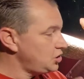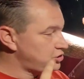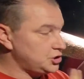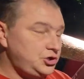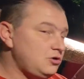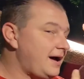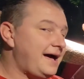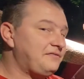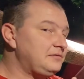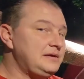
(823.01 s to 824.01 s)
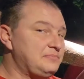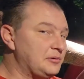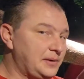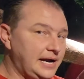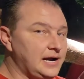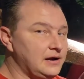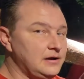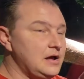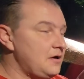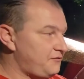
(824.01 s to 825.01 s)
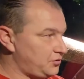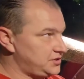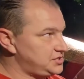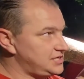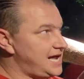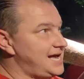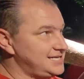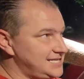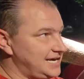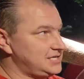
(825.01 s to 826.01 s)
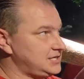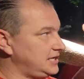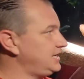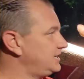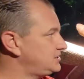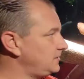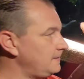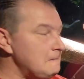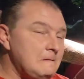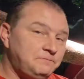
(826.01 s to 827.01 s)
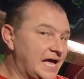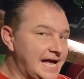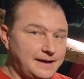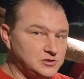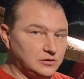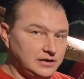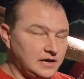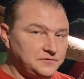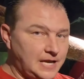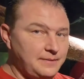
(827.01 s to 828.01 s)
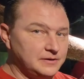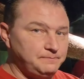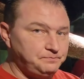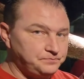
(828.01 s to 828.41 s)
So you have to be prepared for the size that it's going to get to. They absolutely love climbing.